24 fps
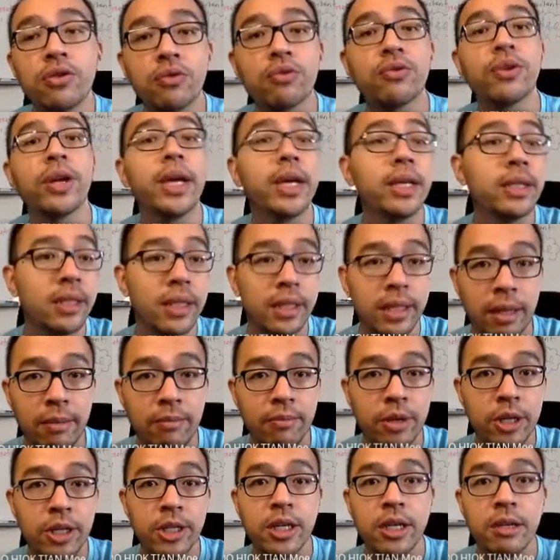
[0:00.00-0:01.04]
raise the
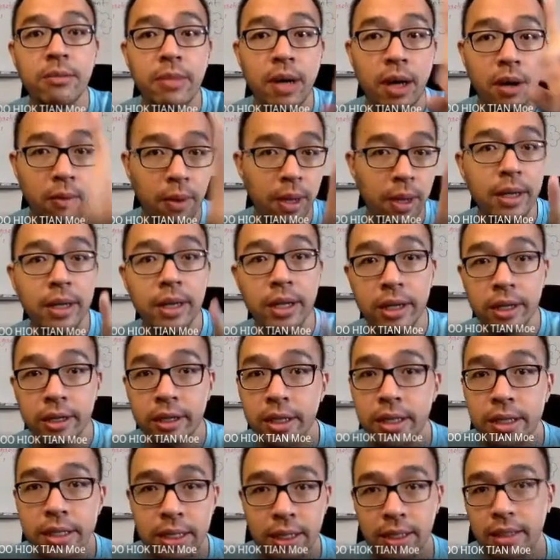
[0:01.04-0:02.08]
temperature by 1 degree
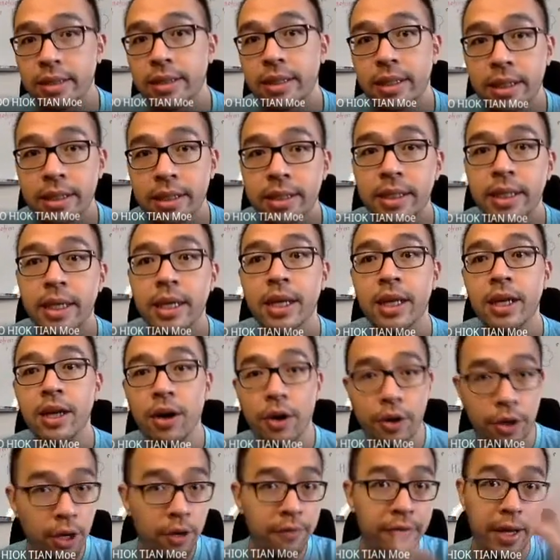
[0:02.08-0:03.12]
Celsius.
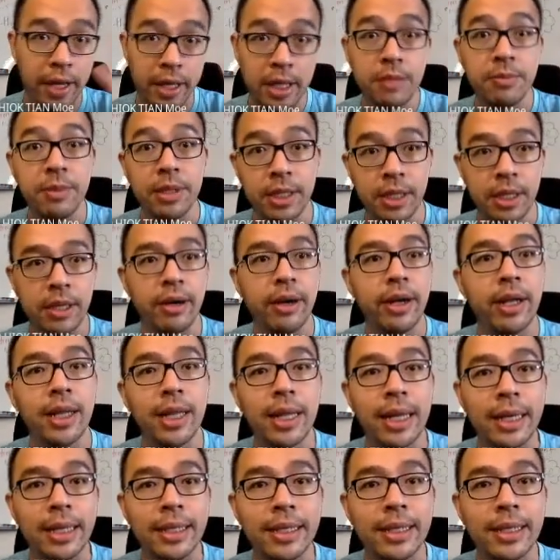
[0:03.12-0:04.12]
Okay, of any material lah.